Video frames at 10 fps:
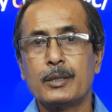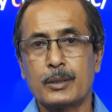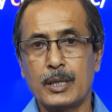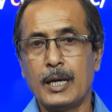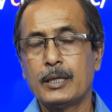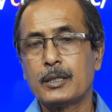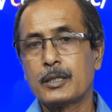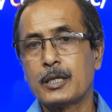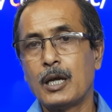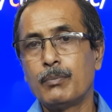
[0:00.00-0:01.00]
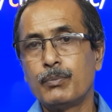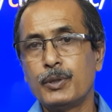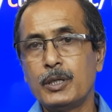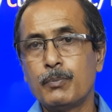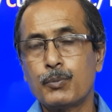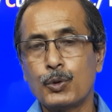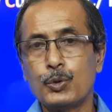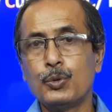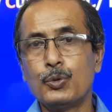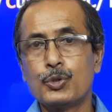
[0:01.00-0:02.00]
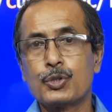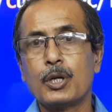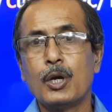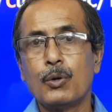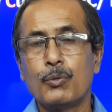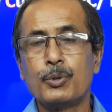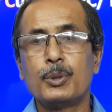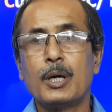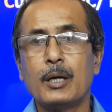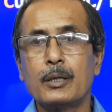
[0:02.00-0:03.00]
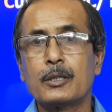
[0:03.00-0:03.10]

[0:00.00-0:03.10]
that can be produced with the